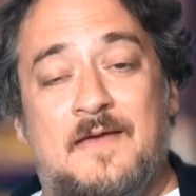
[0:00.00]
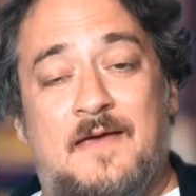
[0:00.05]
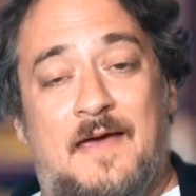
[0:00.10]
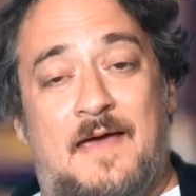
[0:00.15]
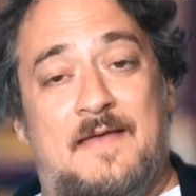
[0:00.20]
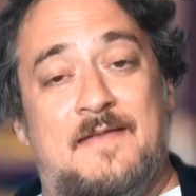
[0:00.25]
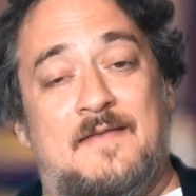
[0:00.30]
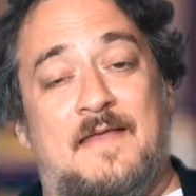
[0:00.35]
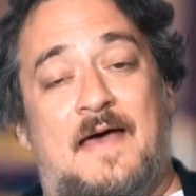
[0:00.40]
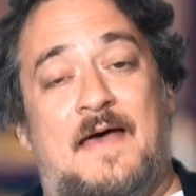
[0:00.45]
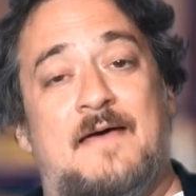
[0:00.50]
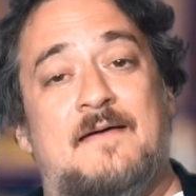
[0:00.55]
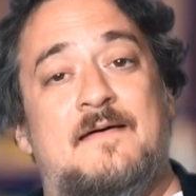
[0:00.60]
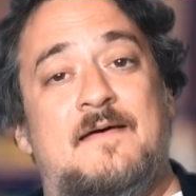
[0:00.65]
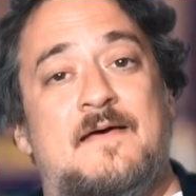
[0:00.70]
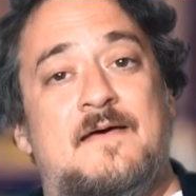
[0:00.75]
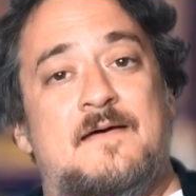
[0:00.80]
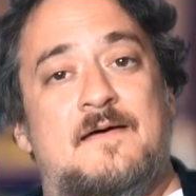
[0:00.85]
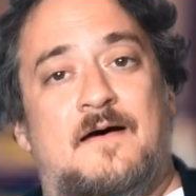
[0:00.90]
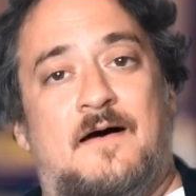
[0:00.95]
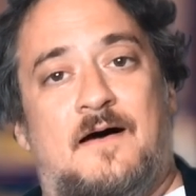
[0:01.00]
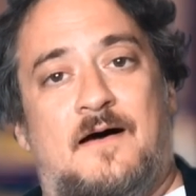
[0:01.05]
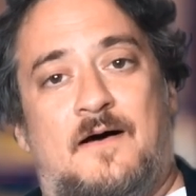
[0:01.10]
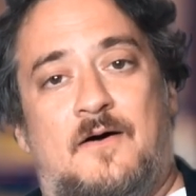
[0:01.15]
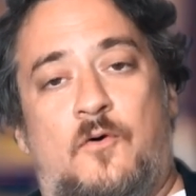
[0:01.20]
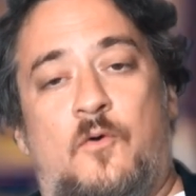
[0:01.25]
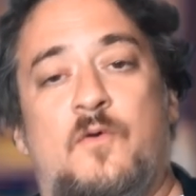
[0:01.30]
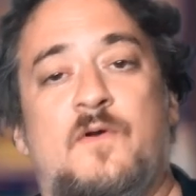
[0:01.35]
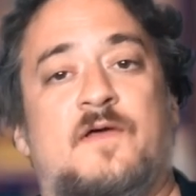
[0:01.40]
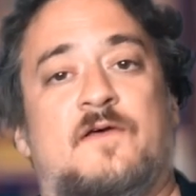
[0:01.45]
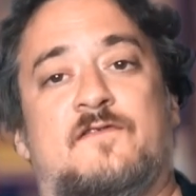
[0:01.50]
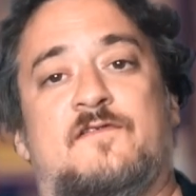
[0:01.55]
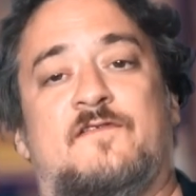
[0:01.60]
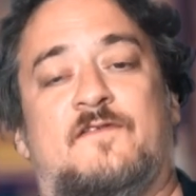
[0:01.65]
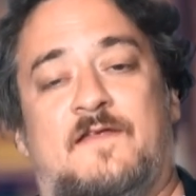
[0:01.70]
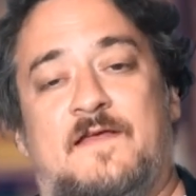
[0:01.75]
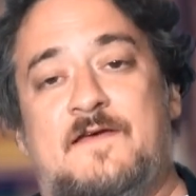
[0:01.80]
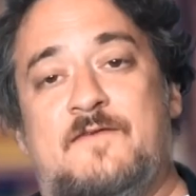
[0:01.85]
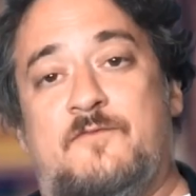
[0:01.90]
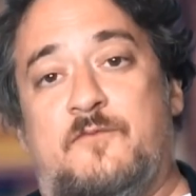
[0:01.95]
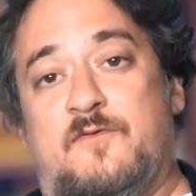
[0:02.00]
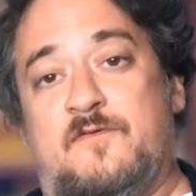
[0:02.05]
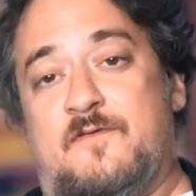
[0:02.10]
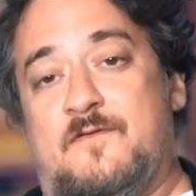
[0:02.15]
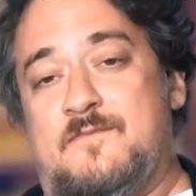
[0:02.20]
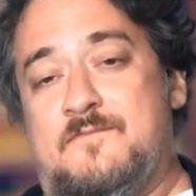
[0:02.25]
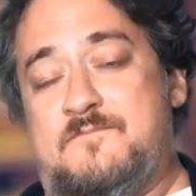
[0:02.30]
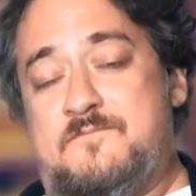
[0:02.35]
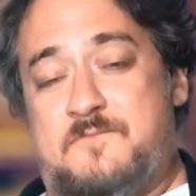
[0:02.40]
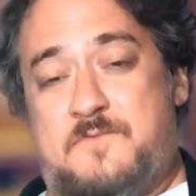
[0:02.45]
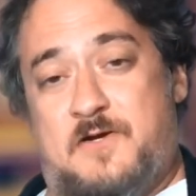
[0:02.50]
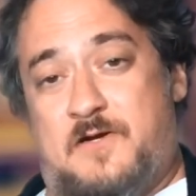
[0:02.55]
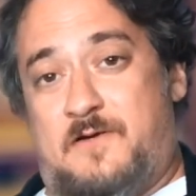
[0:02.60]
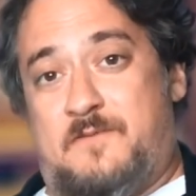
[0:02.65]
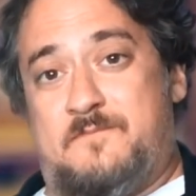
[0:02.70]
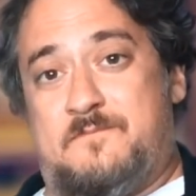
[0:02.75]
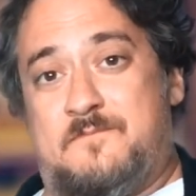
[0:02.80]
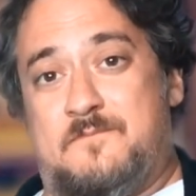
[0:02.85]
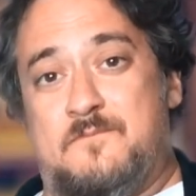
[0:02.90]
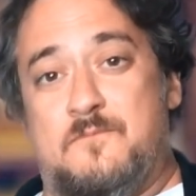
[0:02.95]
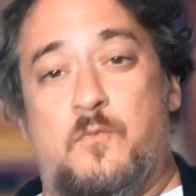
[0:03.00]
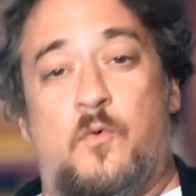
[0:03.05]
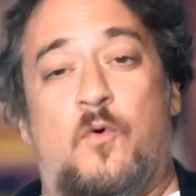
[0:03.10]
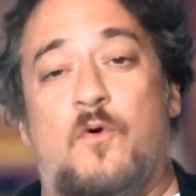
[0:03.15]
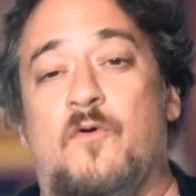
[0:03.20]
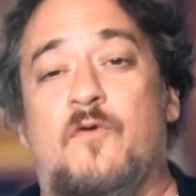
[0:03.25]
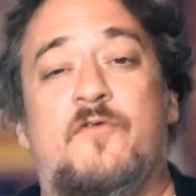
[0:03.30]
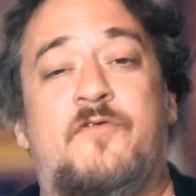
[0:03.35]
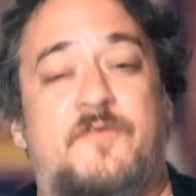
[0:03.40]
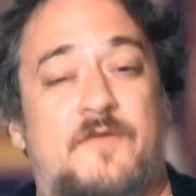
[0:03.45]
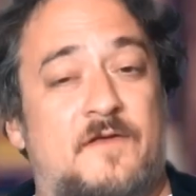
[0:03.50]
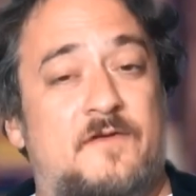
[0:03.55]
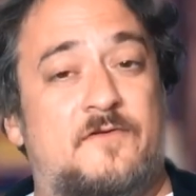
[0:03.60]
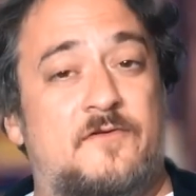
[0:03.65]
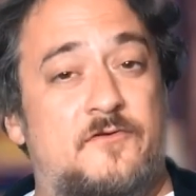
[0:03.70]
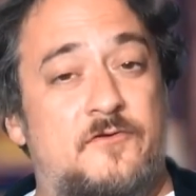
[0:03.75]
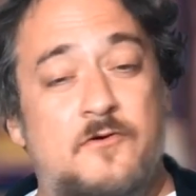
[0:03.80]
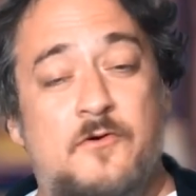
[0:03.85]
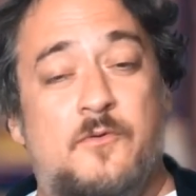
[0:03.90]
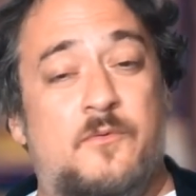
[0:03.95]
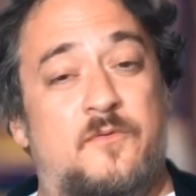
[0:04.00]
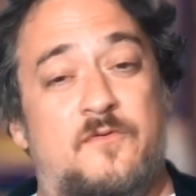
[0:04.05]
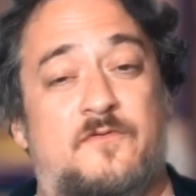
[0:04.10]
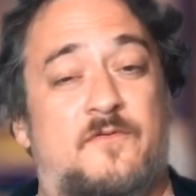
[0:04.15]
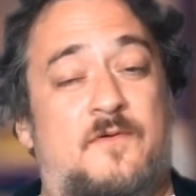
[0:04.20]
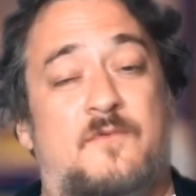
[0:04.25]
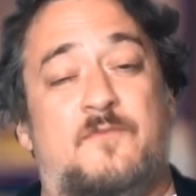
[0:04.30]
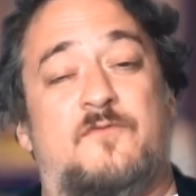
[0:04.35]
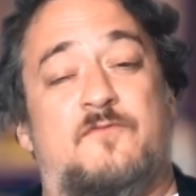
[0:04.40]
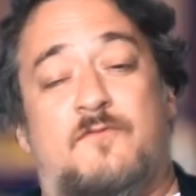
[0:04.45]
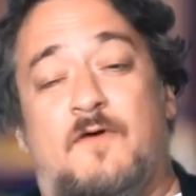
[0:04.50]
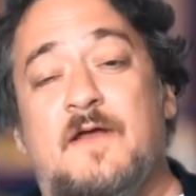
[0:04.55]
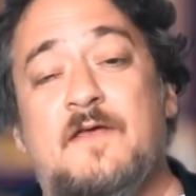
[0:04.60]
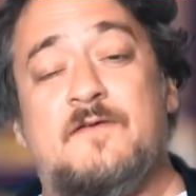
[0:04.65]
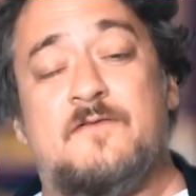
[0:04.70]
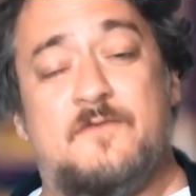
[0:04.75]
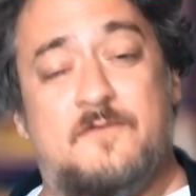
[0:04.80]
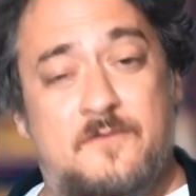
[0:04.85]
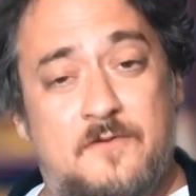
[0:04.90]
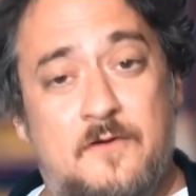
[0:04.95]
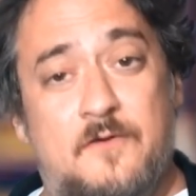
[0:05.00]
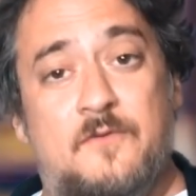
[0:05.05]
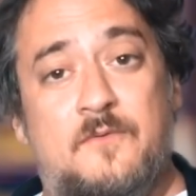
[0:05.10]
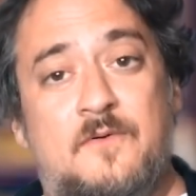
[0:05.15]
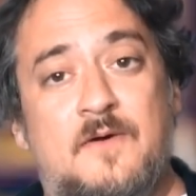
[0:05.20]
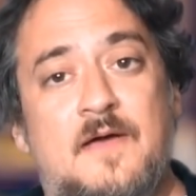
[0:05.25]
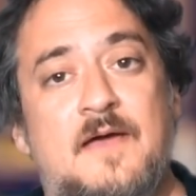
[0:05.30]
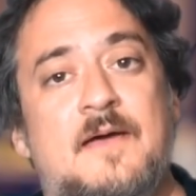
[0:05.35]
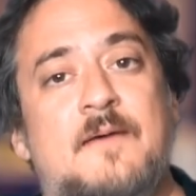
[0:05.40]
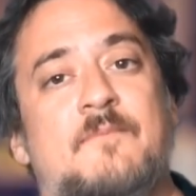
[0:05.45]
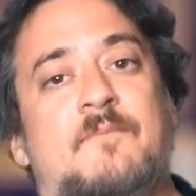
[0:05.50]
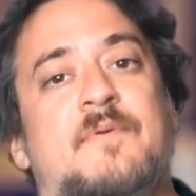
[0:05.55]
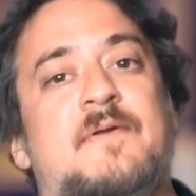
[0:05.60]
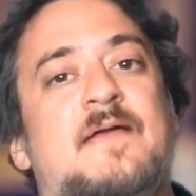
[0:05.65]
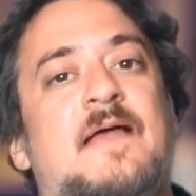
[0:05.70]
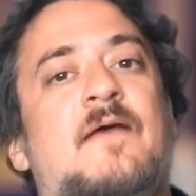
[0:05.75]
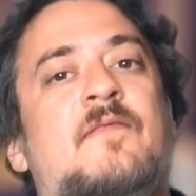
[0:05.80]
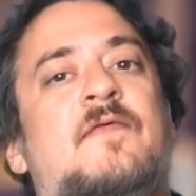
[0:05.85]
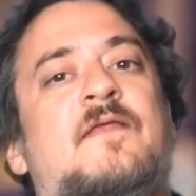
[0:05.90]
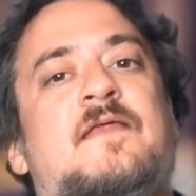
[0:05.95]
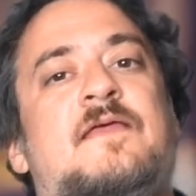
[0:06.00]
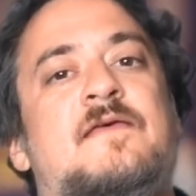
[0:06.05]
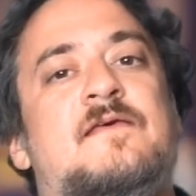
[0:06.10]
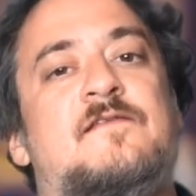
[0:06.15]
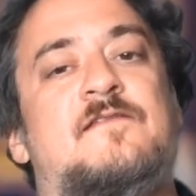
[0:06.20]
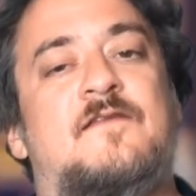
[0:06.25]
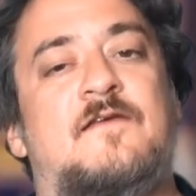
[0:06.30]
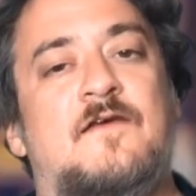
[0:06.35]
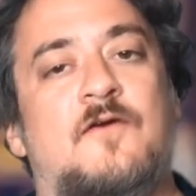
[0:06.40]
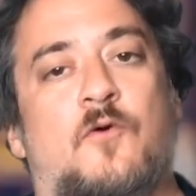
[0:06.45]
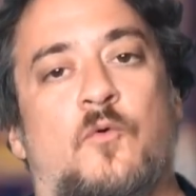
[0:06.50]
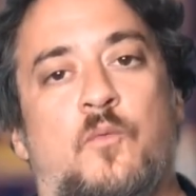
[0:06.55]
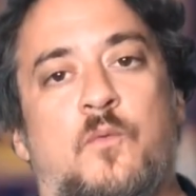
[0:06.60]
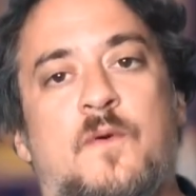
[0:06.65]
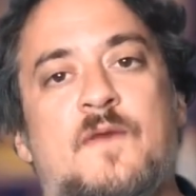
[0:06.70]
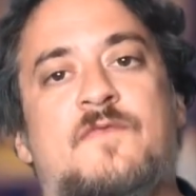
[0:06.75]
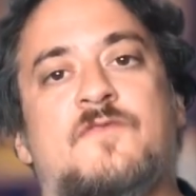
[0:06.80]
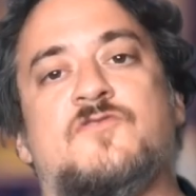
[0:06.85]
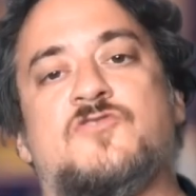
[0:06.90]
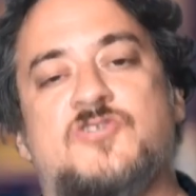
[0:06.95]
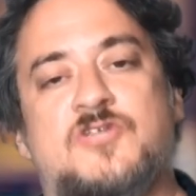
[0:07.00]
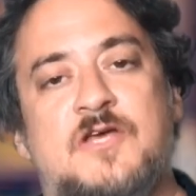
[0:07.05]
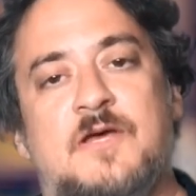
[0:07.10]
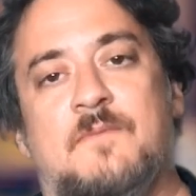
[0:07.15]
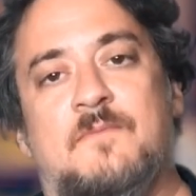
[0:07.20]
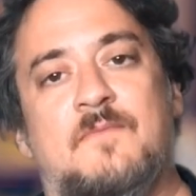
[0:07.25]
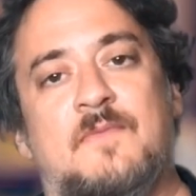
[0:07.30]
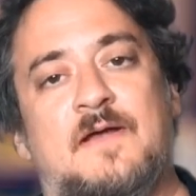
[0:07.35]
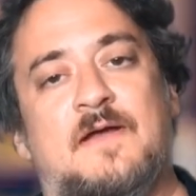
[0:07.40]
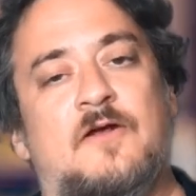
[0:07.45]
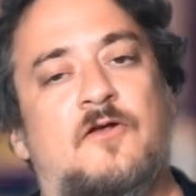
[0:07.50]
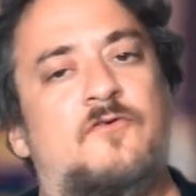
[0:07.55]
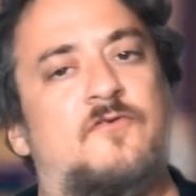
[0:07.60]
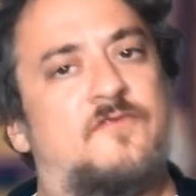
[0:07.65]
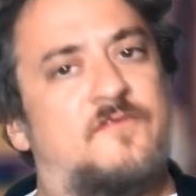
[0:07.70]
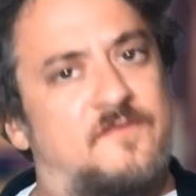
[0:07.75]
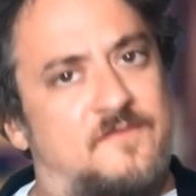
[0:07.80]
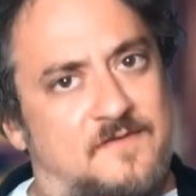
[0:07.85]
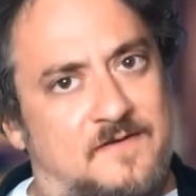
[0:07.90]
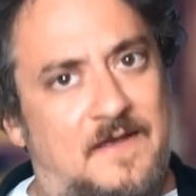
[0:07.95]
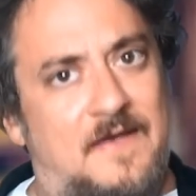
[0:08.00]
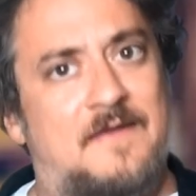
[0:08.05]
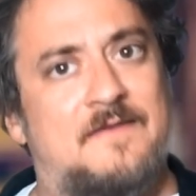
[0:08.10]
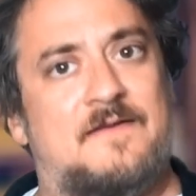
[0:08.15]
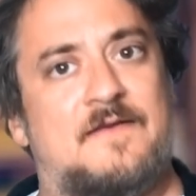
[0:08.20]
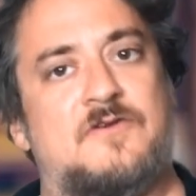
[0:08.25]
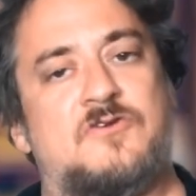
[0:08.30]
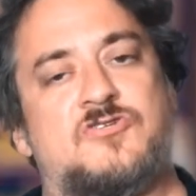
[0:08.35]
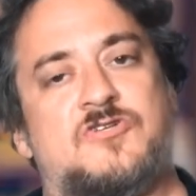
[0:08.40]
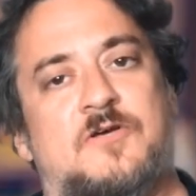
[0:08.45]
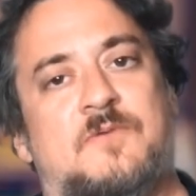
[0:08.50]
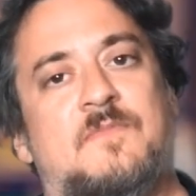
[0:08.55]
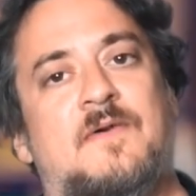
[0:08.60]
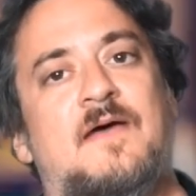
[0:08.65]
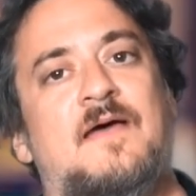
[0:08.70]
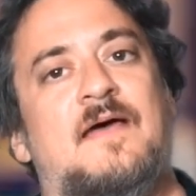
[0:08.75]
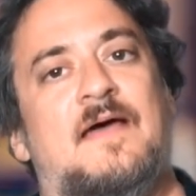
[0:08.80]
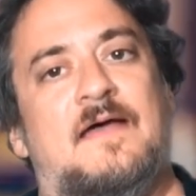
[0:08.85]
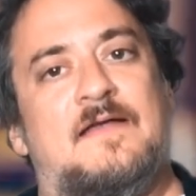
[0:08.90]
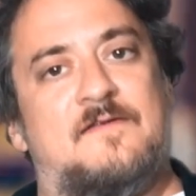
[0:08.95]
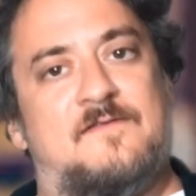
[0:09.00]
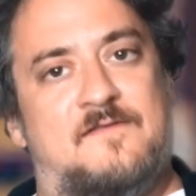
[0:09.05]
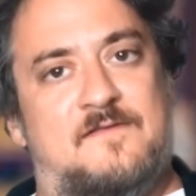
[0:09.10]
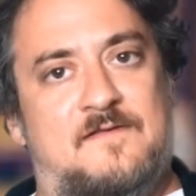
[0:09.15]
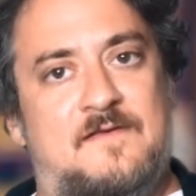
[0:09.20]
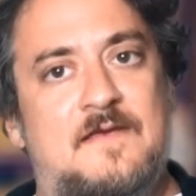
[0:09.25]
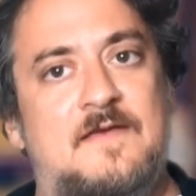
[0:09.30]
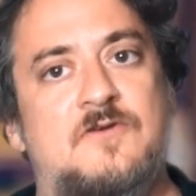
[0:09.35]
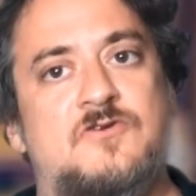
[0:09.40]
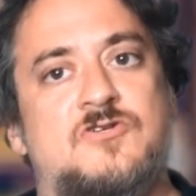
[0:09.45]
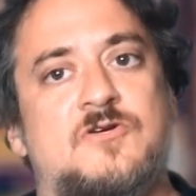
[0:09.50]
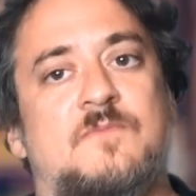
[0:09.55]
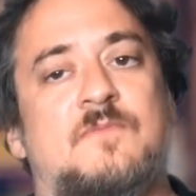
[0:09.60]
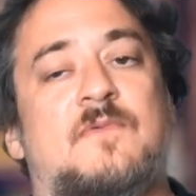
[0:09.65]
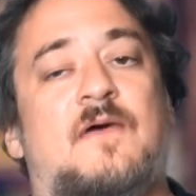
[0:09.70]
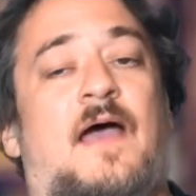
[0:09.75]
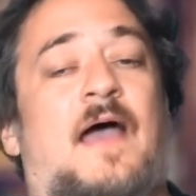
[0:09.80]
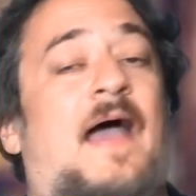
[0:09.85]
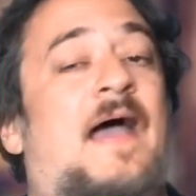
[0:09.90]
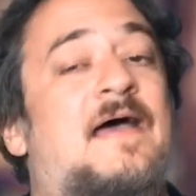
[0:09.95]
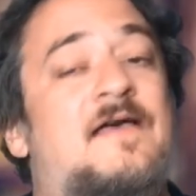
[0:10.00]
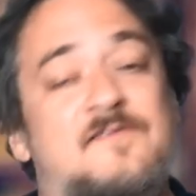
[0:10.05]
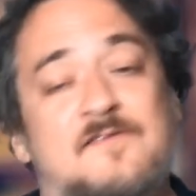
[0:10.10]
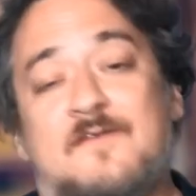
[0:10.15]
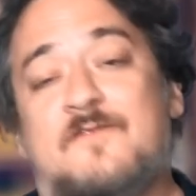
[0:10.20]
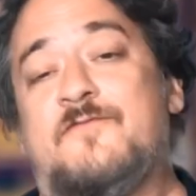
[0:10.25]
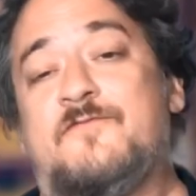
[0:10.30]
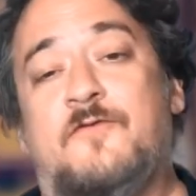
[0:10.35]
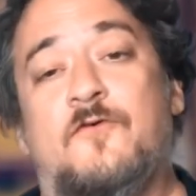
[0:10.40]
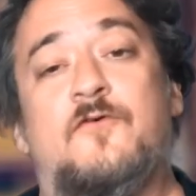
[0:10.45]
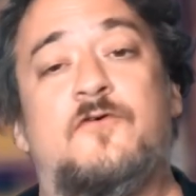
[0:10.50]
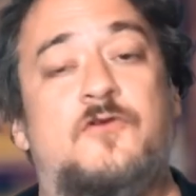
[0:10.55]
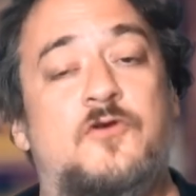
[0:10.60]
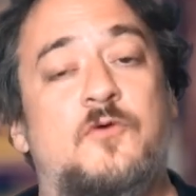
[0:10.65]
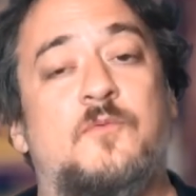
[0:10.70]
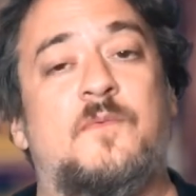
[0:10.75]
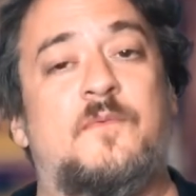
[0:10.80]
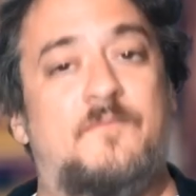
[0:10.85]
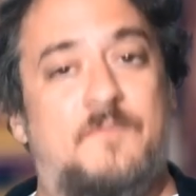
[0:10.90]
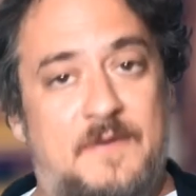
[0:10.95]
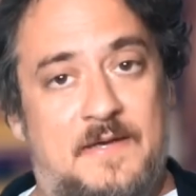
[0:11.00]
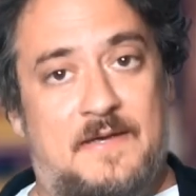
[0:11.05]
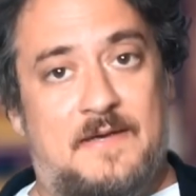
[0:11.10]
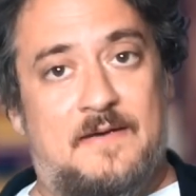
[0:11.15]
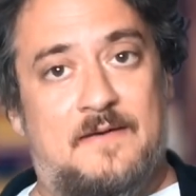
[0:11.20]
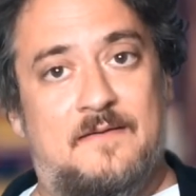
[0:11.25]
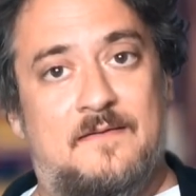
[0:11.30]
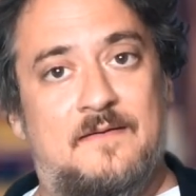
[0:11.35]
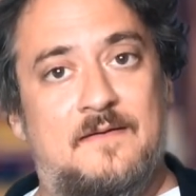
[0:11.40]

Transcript: and that owning a slave was a, moral thing to do. It was right to do. But now that he's here with Jim and understanding Jim and seeing Jim as a full human being,